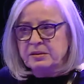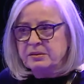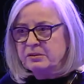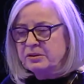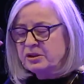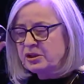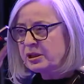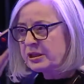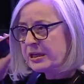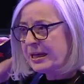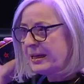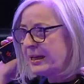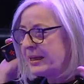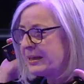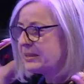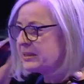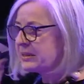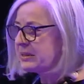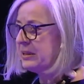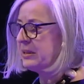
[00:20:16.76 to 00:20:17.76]
and
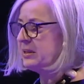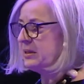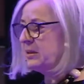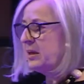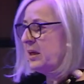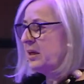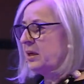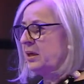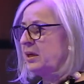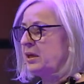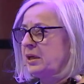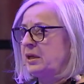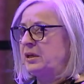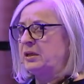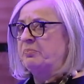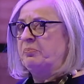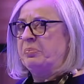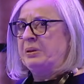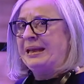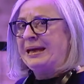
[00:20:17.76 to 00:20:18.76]
chairs and
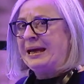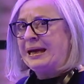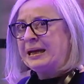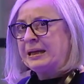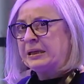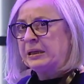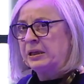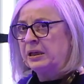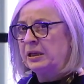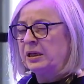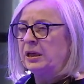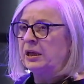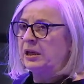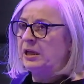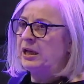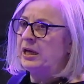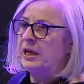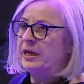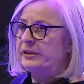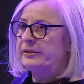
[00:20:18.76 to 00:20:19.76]
black
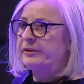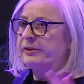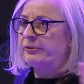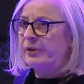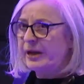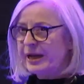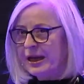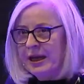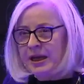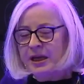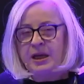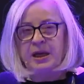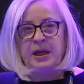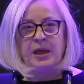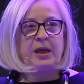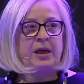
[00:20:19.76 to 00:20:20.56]
and grey